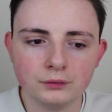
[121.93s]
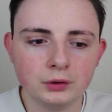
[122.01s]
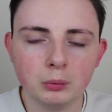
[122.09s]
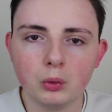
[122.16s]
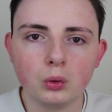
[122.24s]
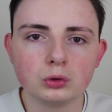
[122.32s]
of
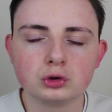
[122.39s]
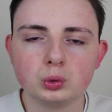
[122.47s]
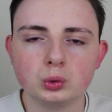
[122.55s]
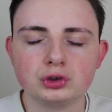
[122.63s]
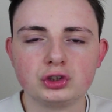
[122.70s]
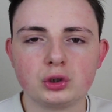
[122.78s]
them all
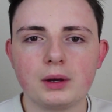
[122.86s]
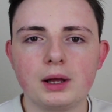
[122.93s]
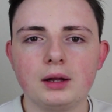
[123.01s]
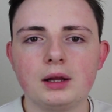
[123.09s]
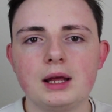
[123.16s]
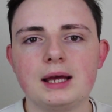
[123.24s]
towards
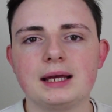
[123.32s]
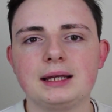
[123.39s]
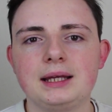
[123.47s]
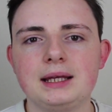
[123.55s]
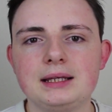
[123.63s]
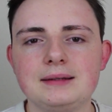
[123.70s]
Noelle,
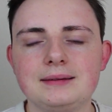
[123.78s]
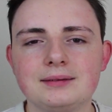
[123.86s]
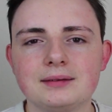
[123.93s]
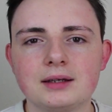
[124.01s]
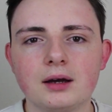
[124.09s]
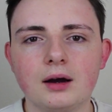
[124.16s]

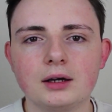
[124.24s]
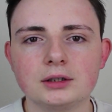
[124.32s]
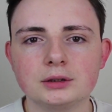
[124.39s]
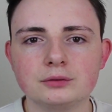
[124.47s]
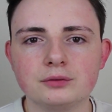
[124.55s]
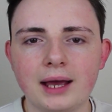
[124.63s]
he's
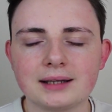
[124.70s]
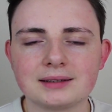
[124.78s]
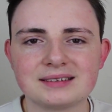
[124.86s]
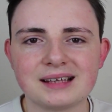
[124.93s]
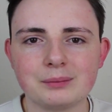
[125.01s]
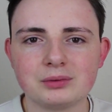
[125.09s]
kind of
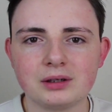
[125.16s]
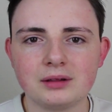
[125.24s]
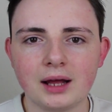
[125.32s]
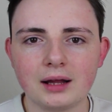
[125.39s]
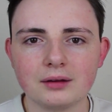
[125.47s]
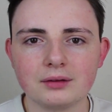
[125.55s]
accepted
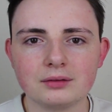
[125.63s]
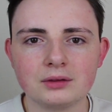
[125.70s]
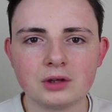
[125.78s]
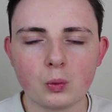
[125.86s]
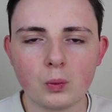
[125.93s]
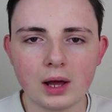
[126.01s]
that
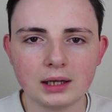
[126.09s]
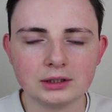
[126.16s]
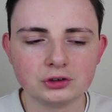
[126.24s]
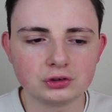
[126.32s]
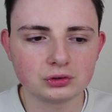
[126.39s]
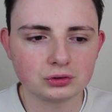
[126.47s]
Noelle
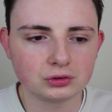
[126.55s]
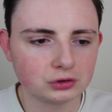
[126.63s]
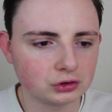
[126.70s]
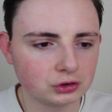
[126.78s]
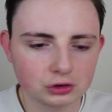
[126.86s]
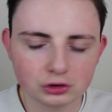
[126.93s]
is
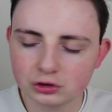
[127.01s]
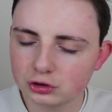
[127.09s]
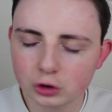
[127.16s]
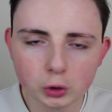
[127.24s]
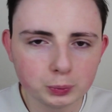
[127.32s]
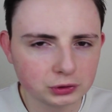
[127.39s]

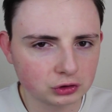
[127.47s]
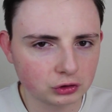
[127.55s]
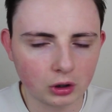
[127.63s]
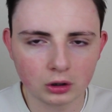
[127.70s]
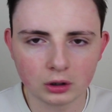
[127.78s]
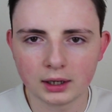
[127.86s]
super
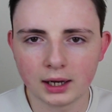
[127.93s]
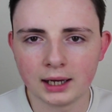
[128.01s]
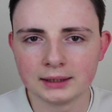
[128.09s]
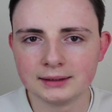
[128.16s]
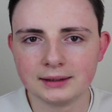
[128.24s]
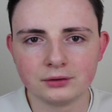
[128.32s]
strong
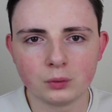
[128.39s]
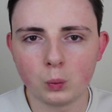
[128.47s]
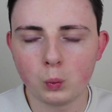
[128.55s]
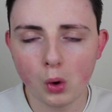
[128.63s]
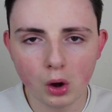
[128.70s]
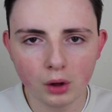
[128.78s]
and is a
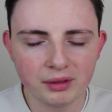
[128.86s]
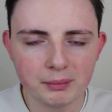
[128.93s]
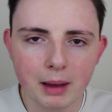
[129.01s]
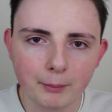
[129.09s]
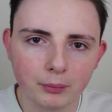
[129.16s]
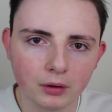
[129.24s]
worthy
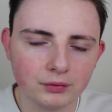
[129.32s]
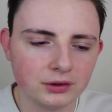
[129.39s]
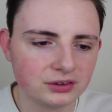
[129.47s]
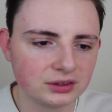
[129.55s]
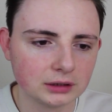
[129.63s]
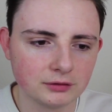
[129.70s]
member of
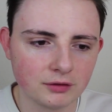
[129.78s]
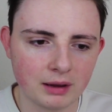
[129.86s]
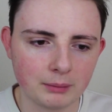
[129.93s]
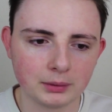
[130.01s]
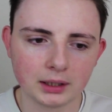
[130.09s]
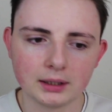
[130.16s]
the Silver
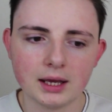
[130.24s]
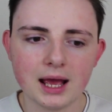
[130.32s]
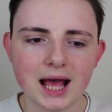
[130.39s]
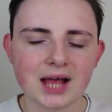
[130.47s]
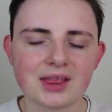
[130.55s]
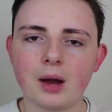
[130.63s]
family.
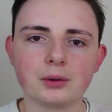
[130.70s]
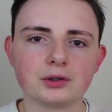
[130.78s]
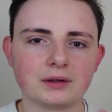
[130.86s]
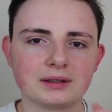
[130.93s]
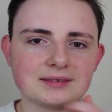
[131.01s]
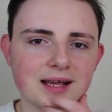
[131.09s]
That was
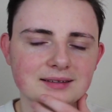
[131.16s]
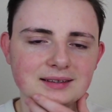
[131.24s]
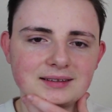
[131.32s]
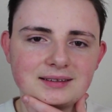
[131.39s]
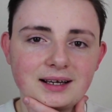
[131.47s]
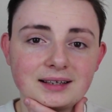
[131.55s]

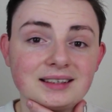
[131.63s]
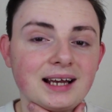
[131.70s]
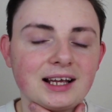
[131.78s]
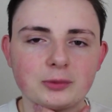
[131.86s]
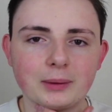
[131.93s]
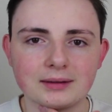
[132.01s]
fantastic to see. I
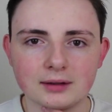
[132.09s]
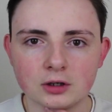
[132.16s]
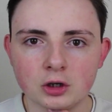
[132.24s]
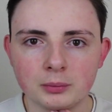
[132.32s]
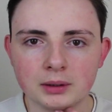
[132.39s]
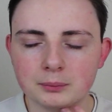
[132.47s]
didn't expect it
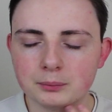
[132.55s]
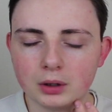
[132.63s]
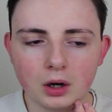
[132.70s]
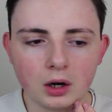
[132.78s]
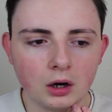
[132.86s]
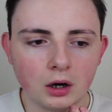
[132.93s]
coming,
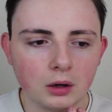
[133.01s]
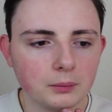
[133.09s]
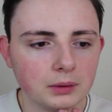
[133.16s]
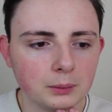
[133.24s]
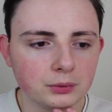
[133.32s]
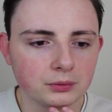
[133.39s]
but
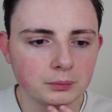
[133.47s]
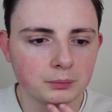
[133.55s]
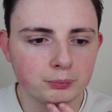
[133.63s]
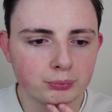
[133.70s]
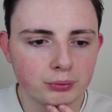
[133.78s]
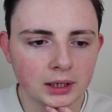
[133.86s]
it was
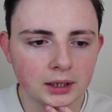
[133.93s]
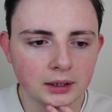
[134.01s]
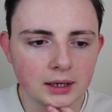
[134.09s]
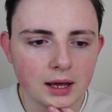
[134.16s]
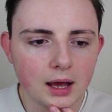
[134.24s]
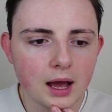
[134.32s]
brilliant.